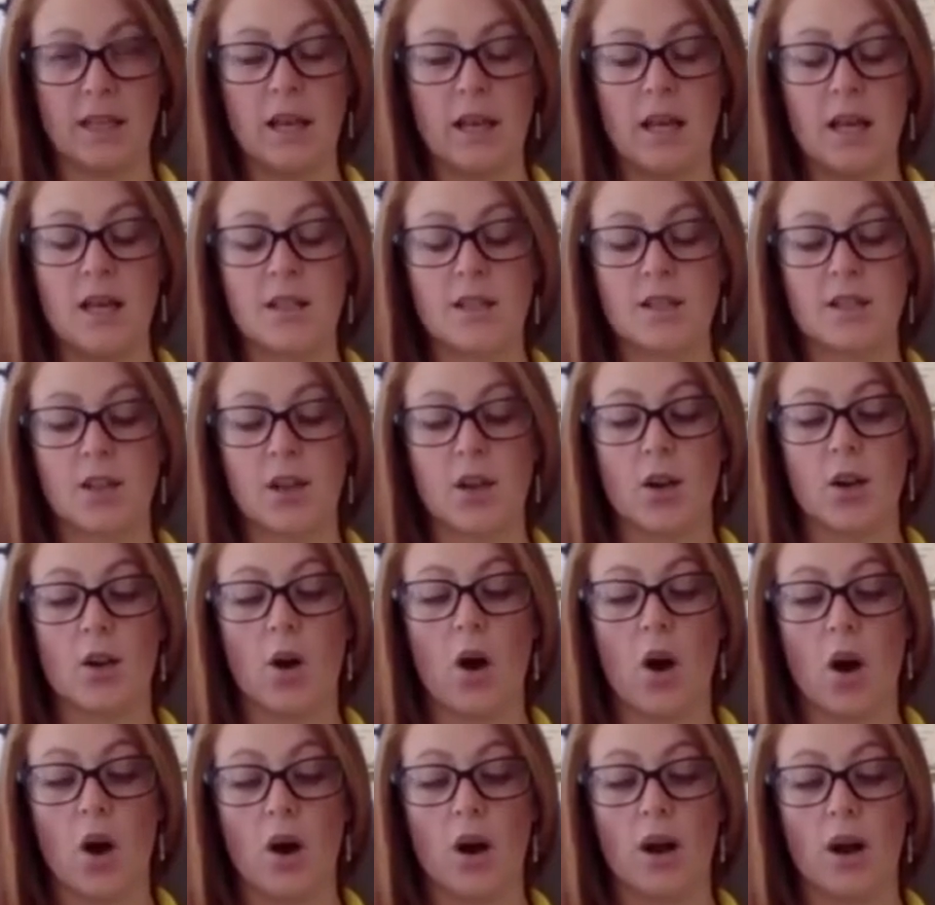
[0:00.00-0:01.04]
So
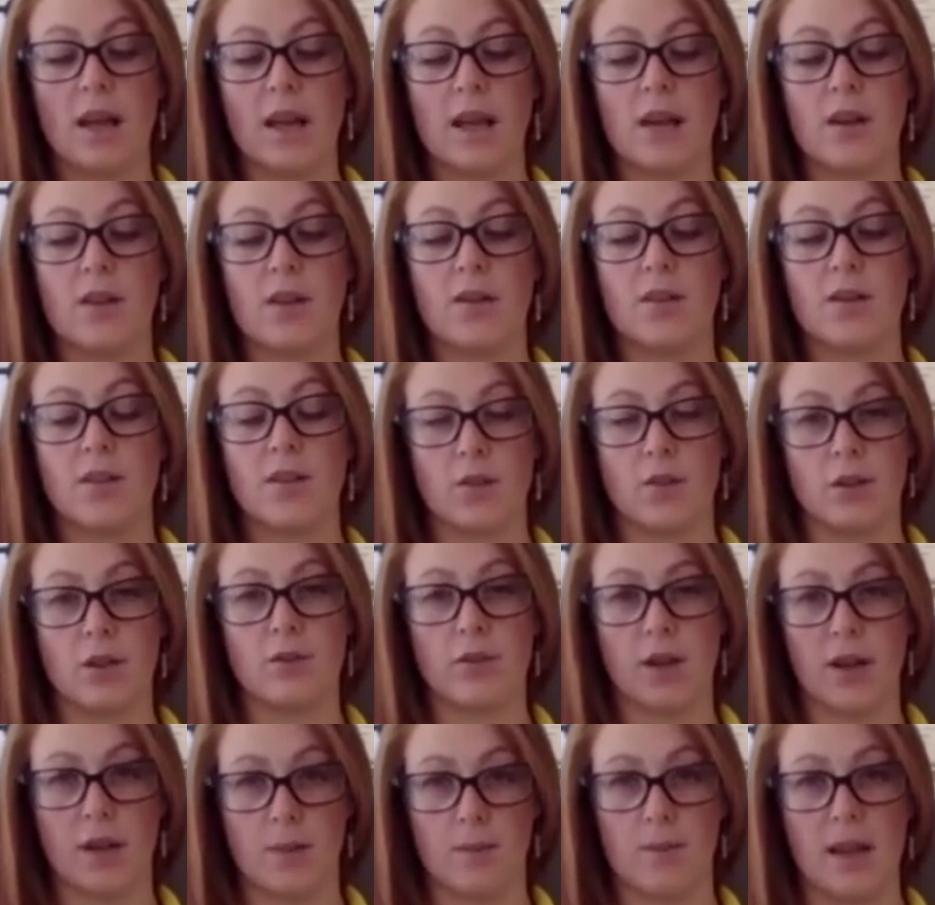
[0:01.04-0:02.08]
I thoroughly
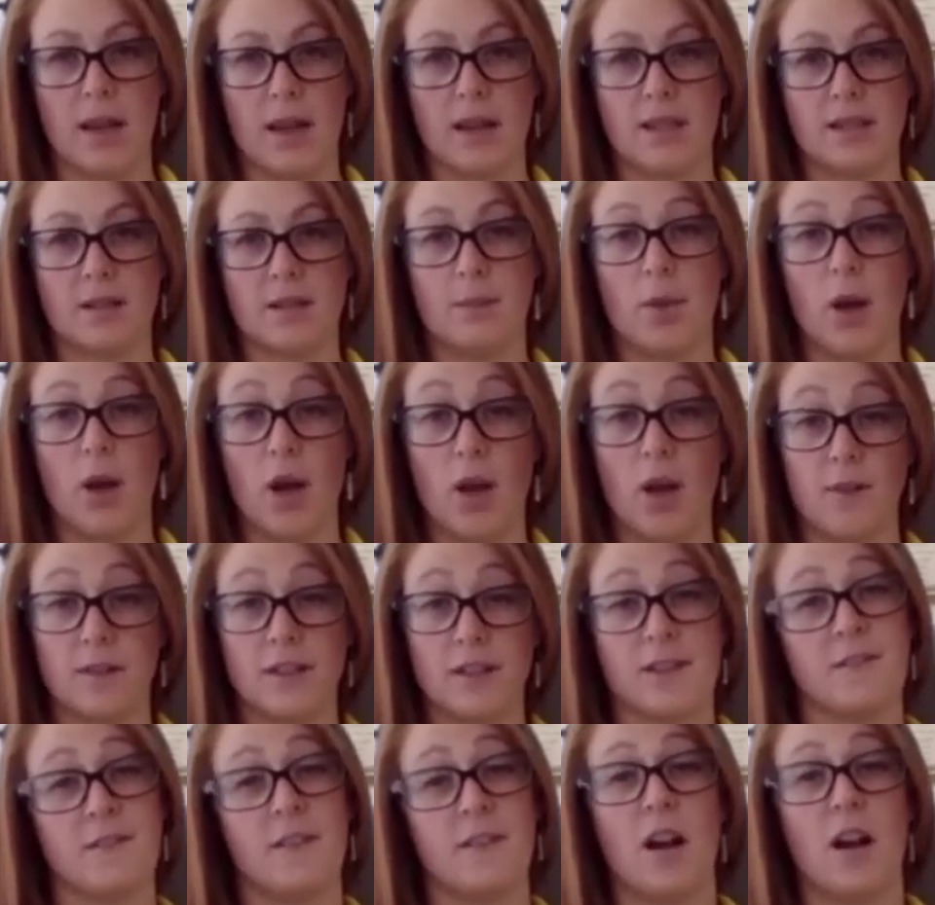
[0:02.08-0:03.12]
recommend perfect
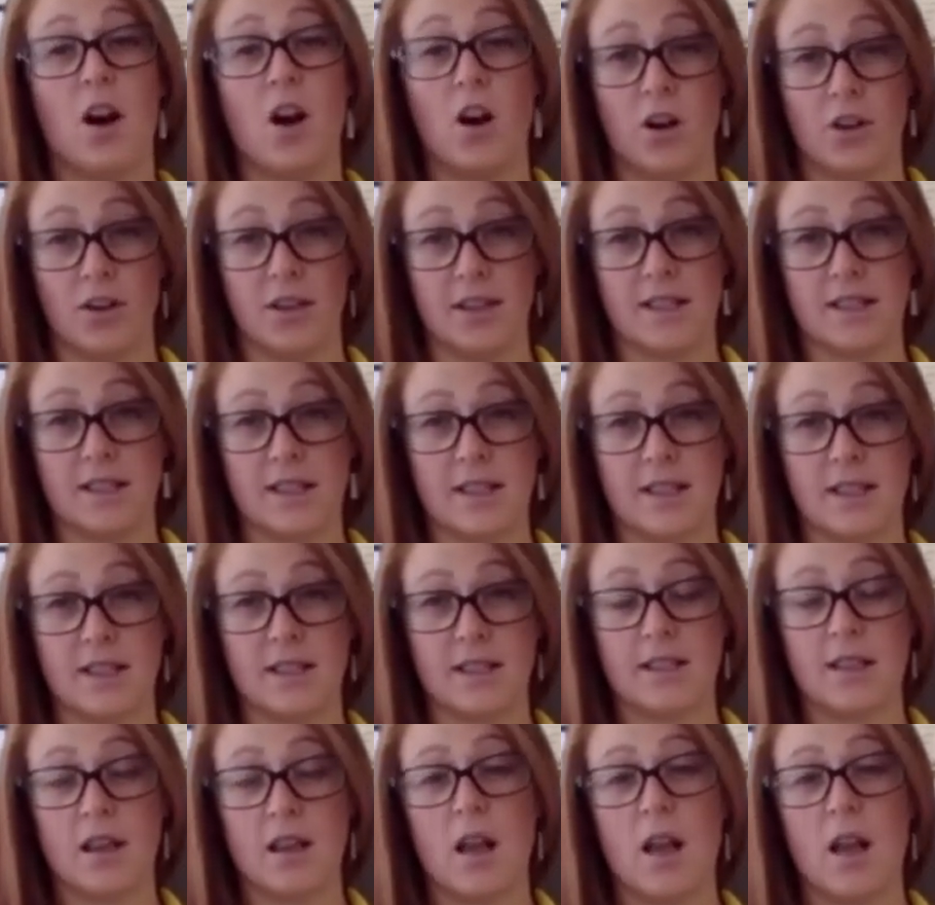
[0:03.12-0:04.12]
fit harnesses.